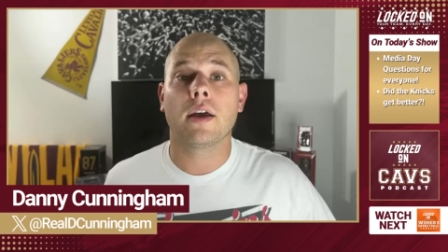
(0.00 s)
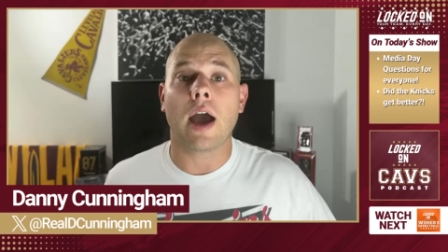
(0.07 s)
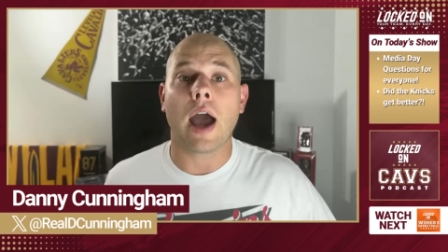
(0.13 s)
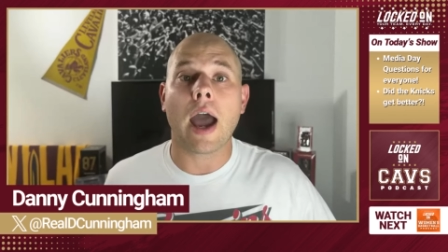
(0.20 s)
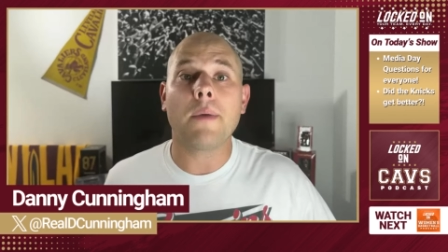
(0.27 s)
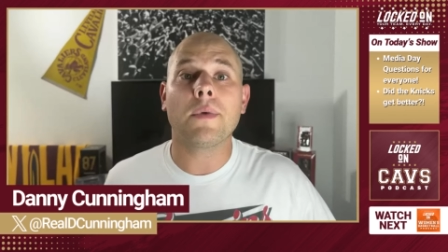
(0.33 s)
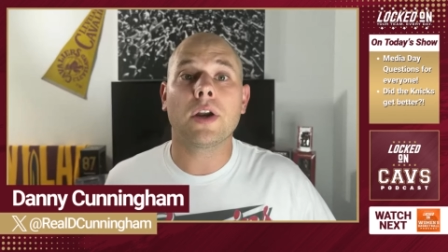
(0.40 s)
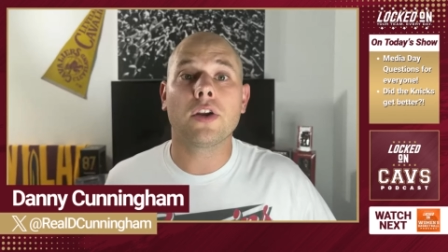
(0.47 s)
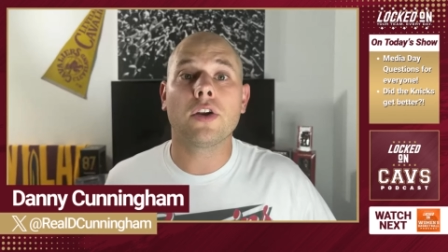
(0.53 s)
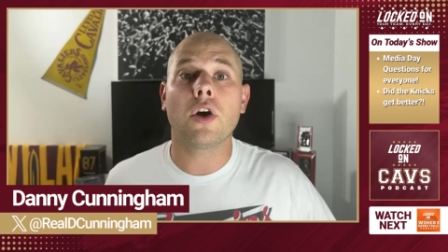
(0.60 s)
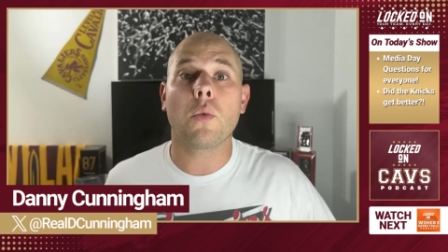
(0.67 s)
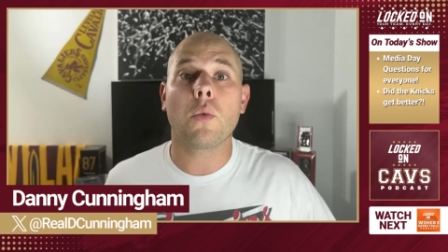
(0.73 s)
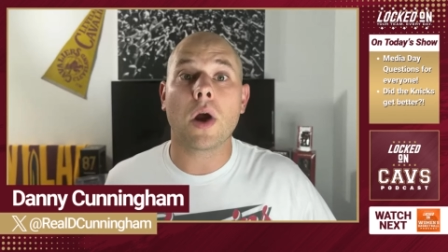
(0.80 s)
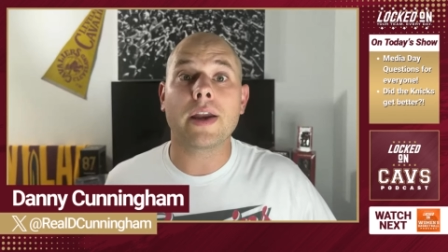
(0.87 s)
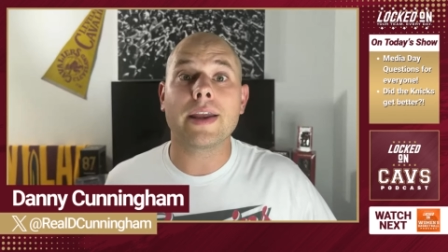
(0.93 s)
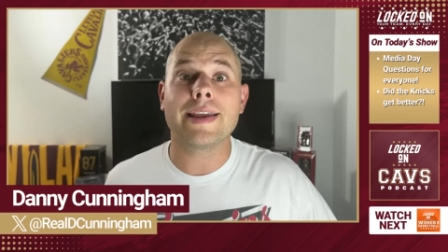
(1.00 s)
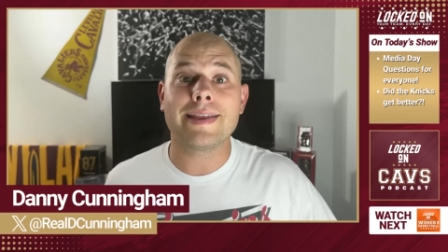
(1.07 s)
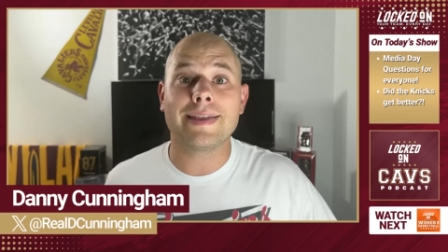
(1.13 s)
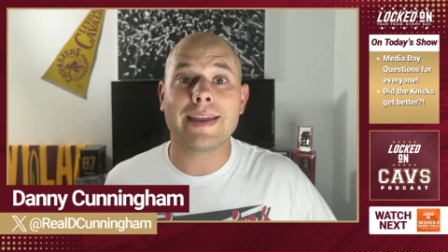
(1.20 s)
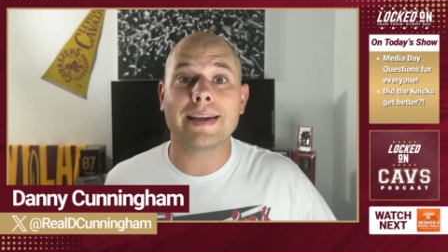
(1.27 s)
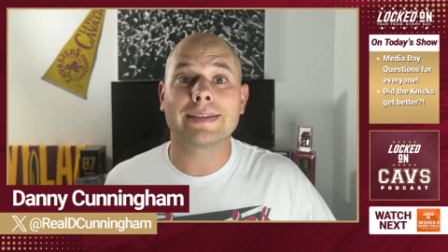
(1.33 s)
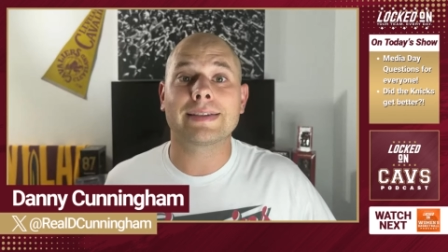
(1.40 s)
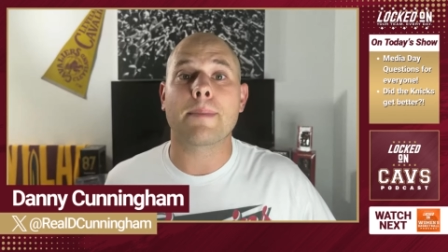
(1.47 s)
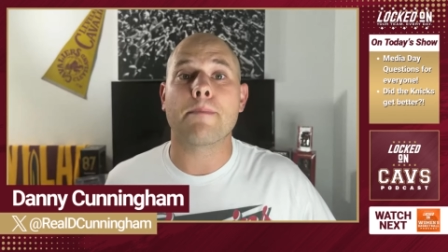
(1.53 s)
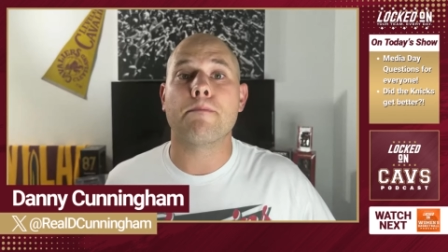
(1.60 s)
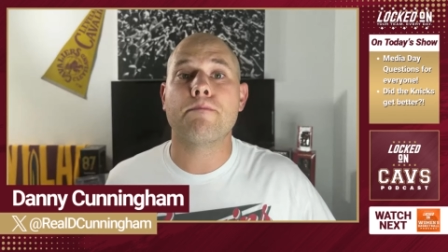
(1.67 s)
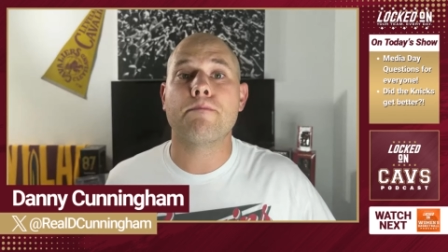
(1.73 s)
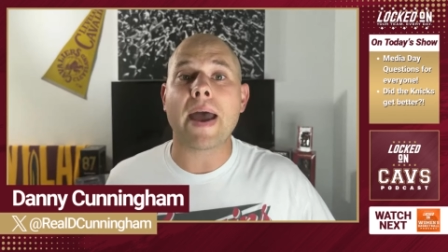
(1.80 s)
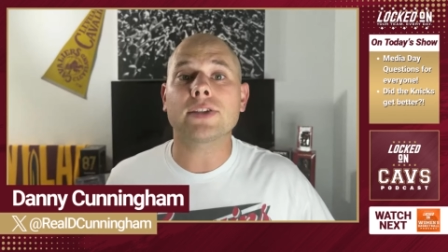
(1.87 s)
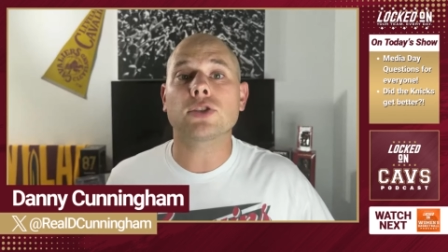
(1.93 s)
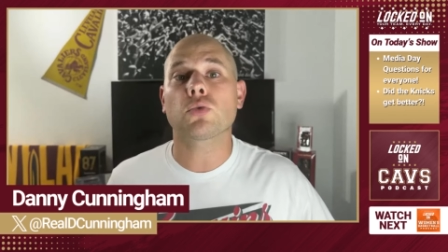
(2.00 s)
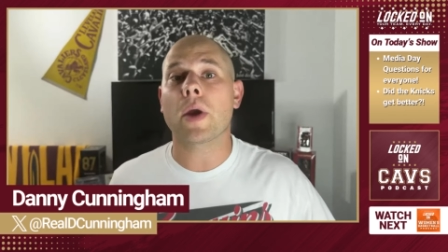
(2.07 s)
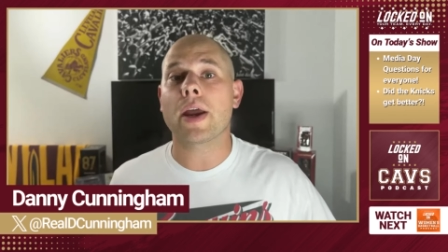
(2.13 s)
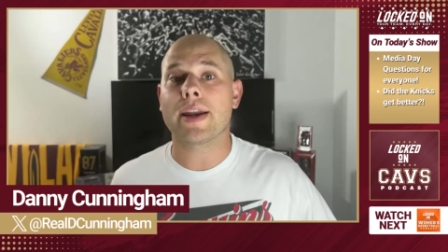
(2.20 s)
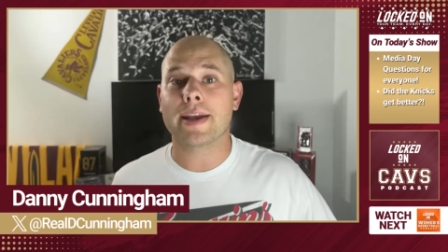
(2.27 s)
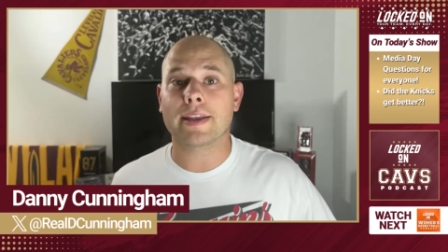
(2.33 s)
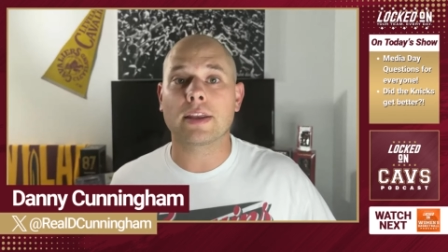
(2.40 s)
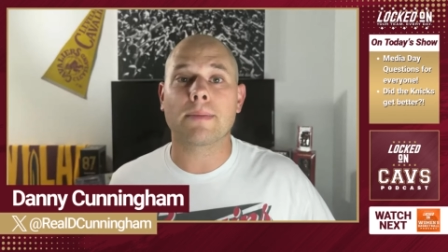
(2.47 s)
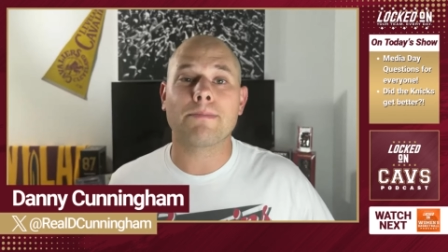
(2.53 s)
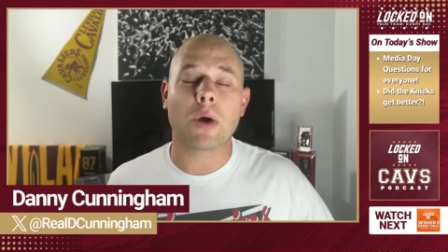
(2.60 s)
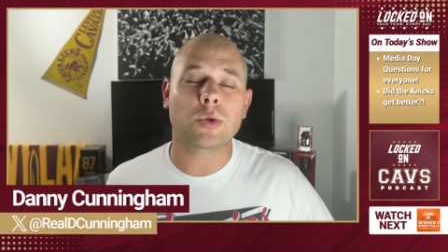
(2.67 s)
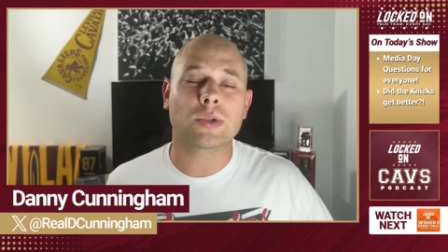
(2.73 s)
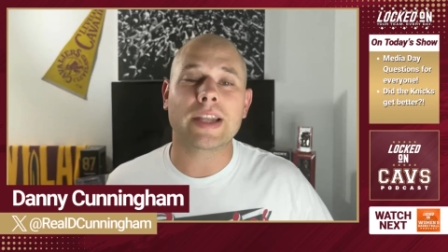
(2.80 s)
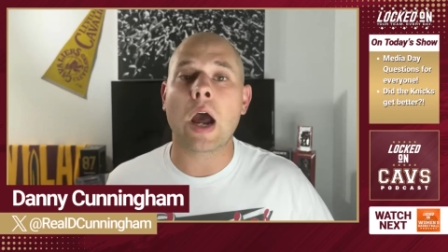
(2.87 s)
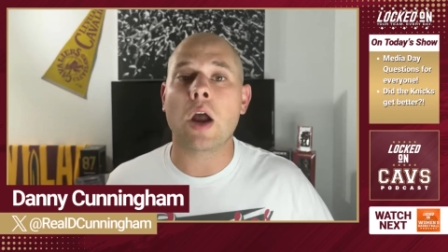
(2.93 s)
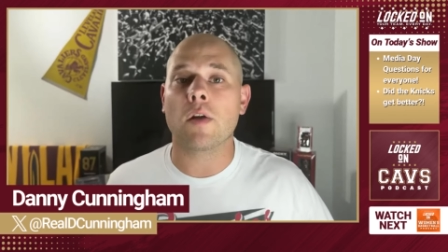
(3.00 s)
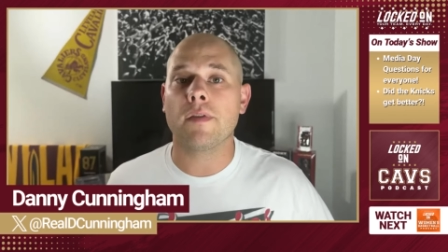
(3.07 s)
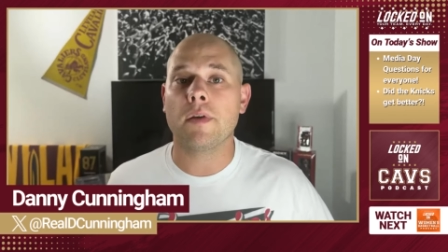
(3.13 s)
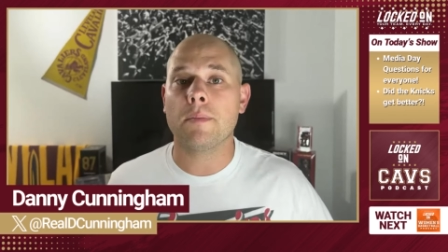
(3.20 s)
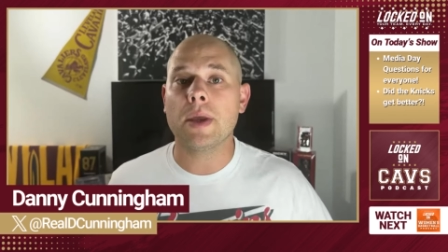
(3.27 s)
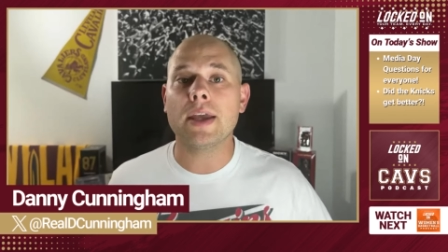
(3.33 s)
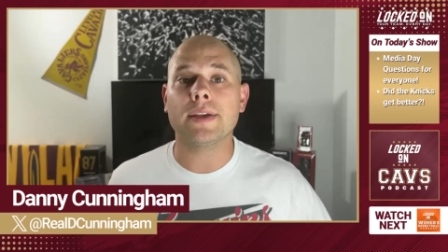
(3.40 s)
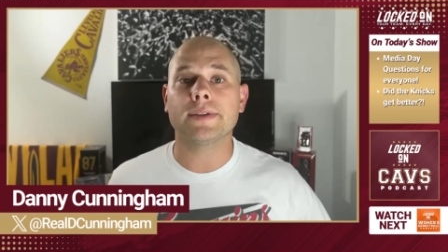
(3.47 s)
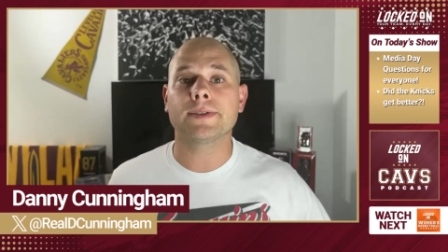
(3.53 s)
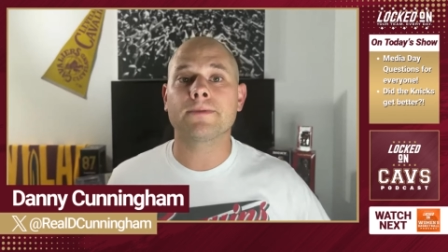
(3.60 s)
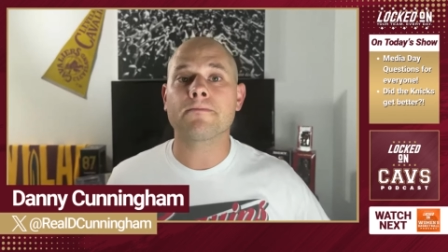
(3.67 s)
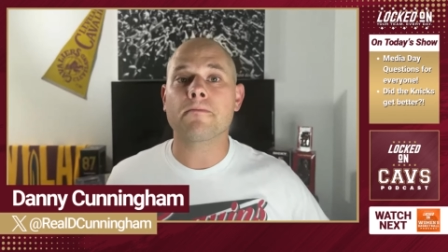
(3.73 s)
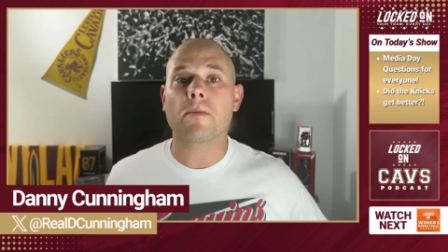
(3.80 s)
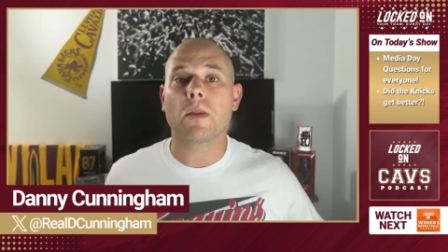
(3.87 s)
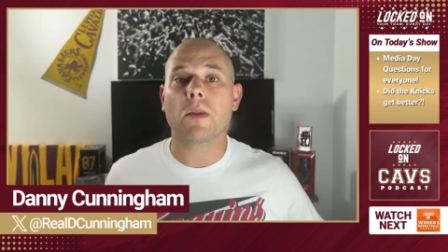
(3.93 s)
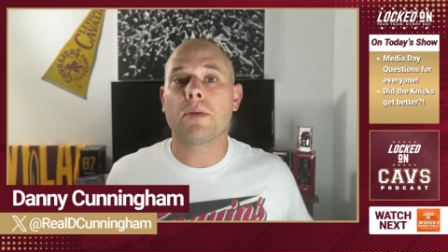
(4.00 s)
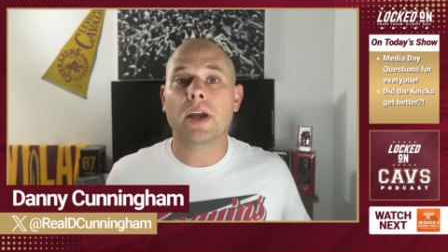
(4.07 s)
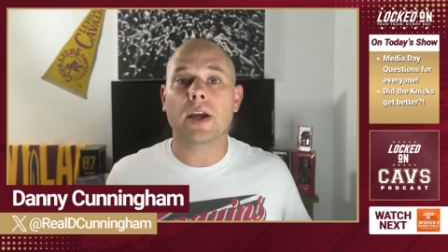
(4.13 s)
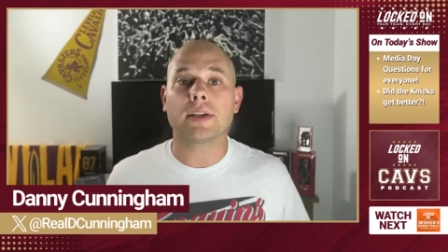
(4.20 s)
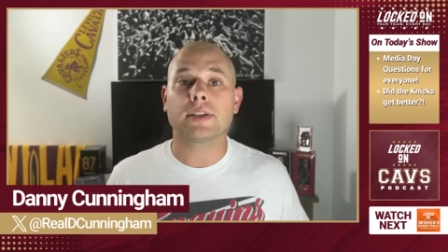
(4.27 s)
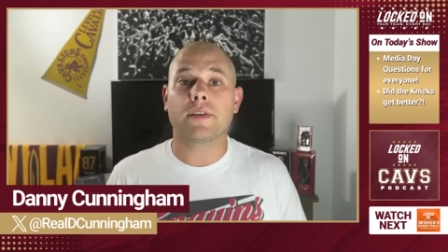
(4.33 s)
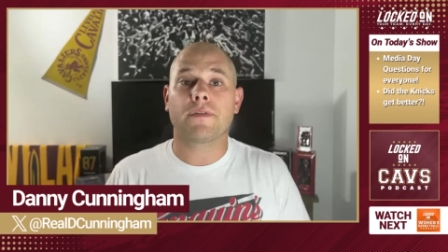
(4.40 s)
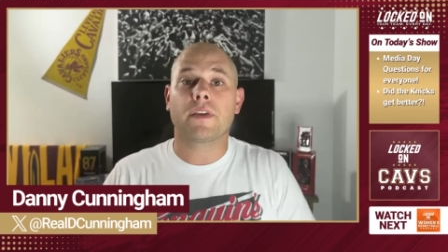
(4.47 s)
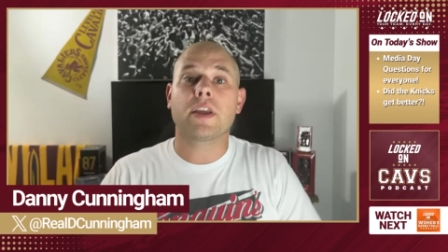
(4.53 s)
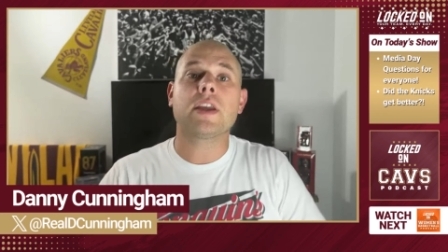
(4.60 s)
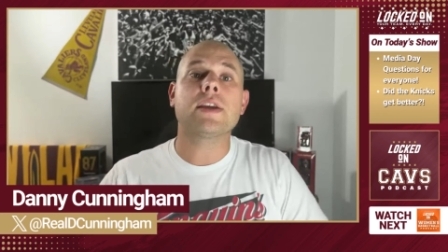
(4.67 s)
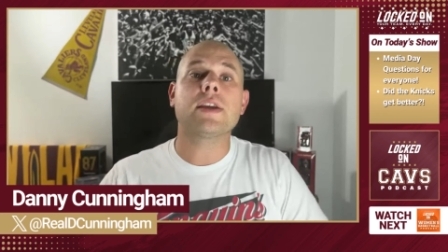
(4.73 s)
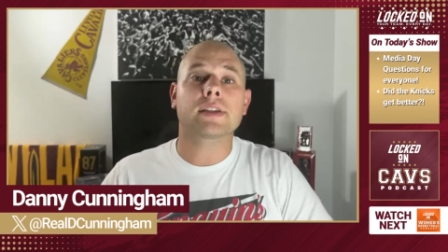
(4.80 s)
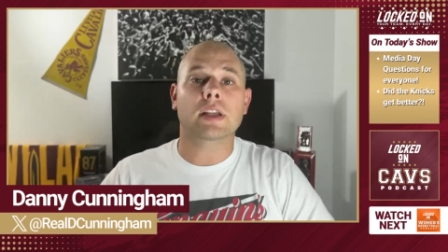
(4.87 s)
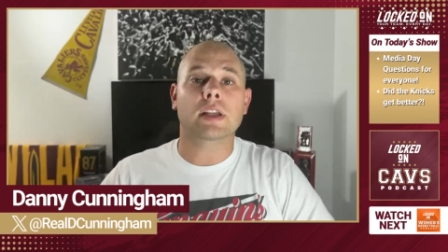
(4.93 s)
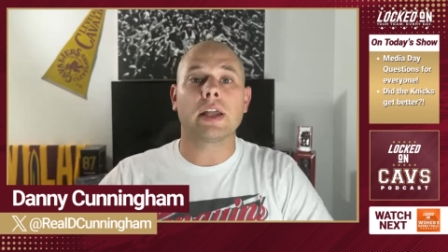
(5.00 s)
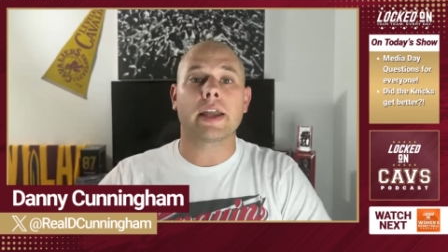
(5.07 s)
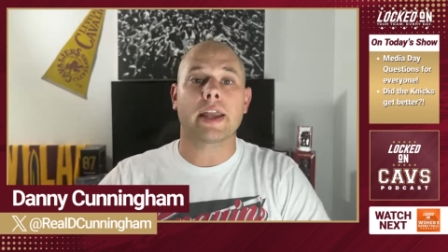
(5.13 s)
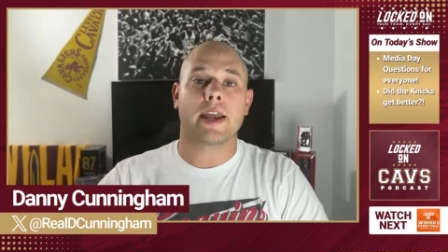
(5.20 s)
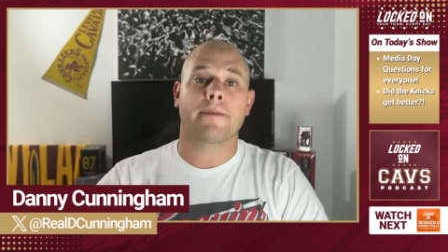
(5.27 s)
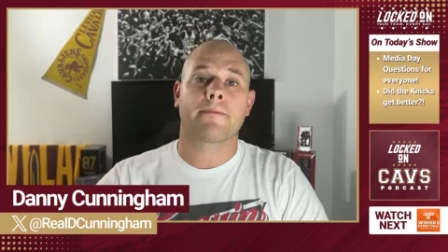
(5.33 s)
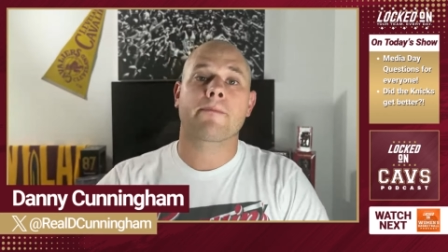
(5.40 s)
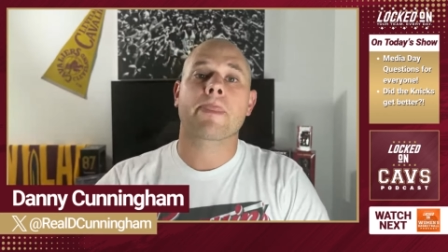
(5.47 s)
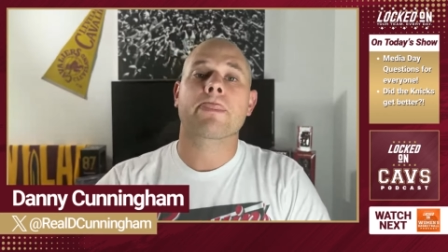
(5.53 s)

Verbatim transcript: I want to know what he thinks the best way to get the most out of him is. Because if he is clicking,